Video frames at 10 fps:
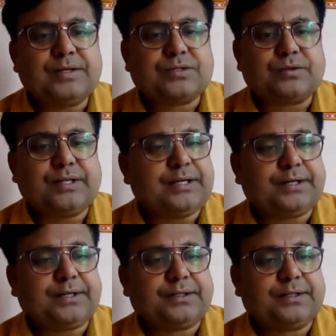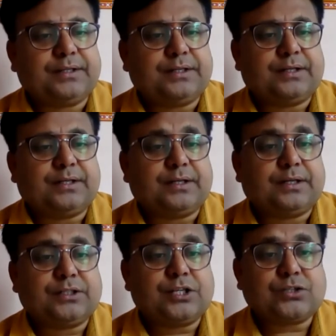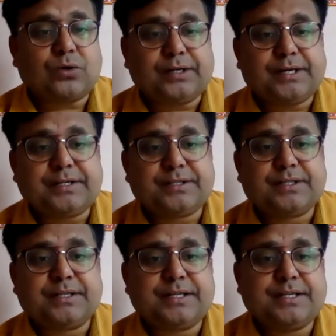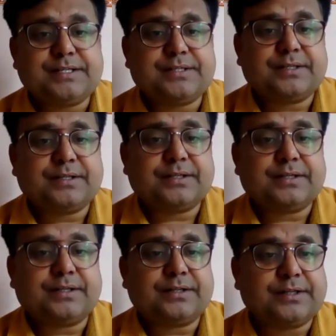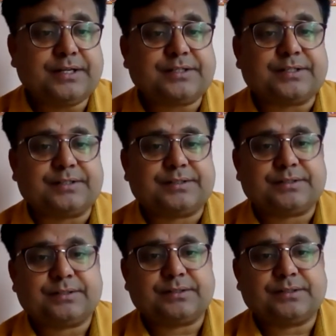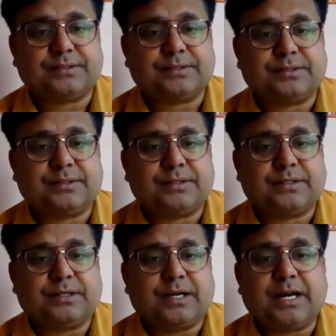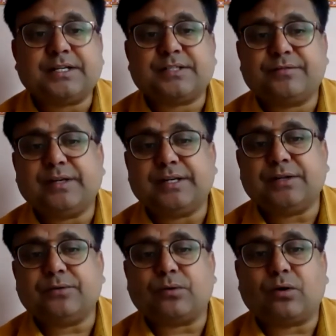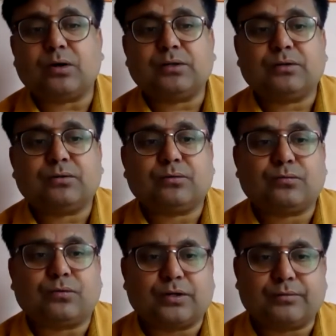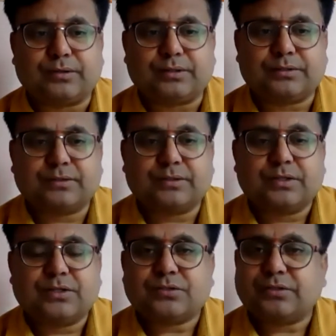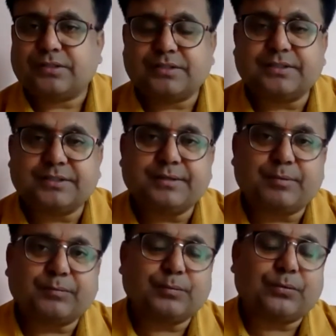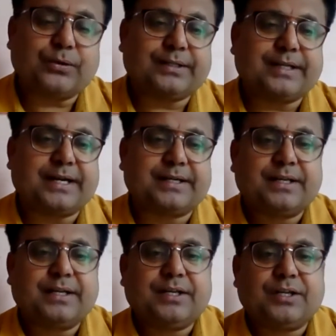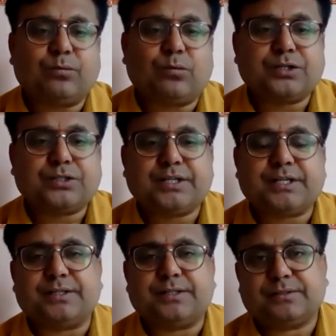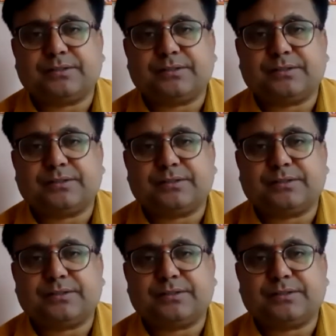So here, the sonnet is written and she will live on forever. So this is the dream of the poet, that he wanted